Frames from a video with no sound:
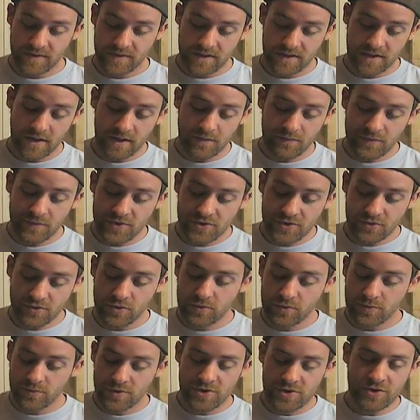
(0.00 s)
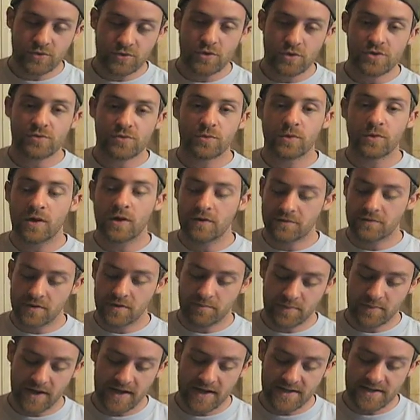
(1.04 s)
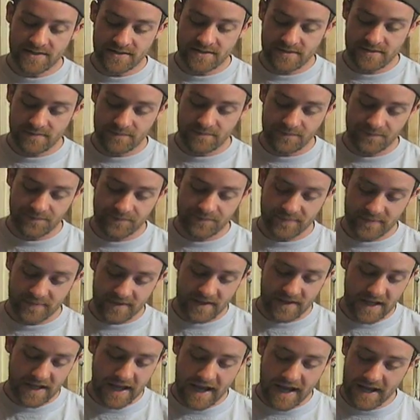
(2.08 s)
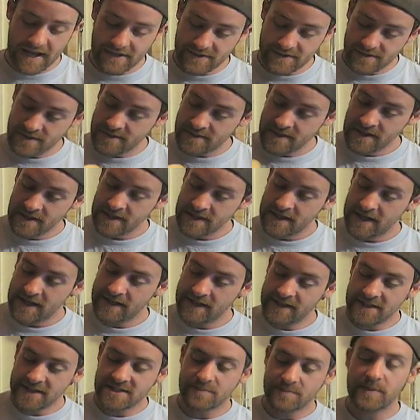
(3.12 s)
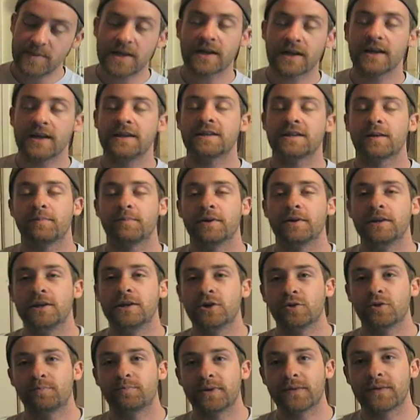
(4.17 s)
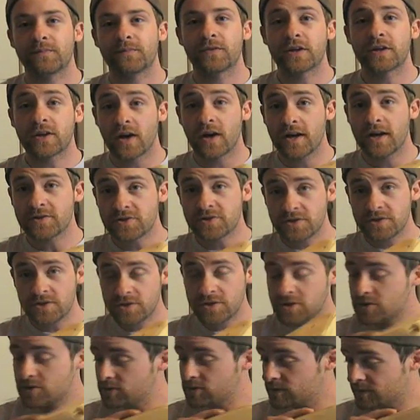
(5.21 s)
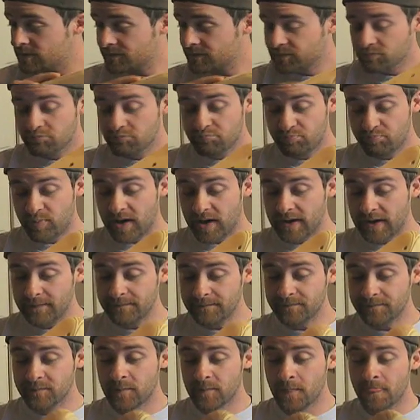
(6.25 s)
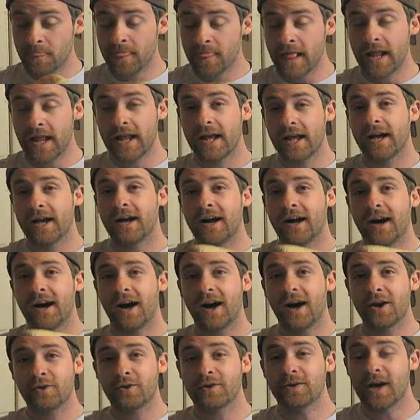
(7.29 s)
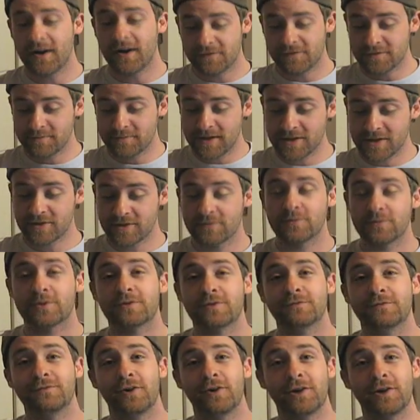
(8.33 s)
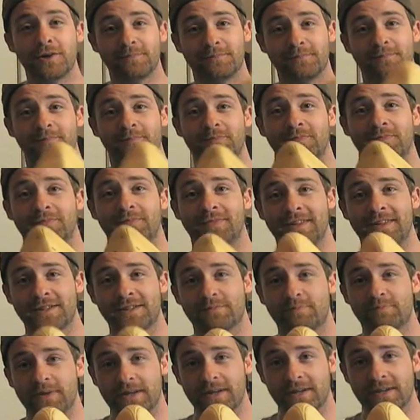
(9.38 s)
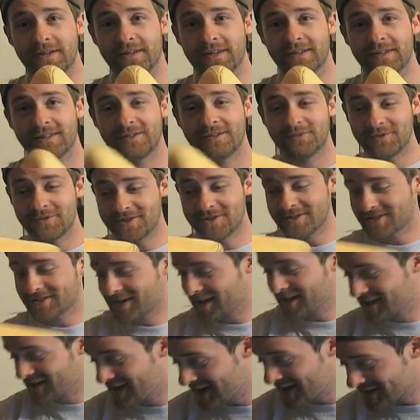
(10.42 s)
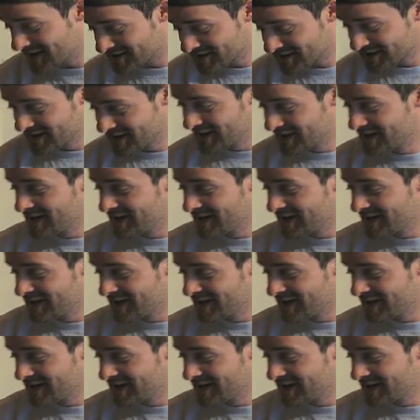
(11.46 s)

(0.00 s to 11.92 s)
You know, the screws are all over the place, and it needs to be cleaned up a little bit. The guy's new, but I don't have to make a wooden volume this big, which is kick-ass.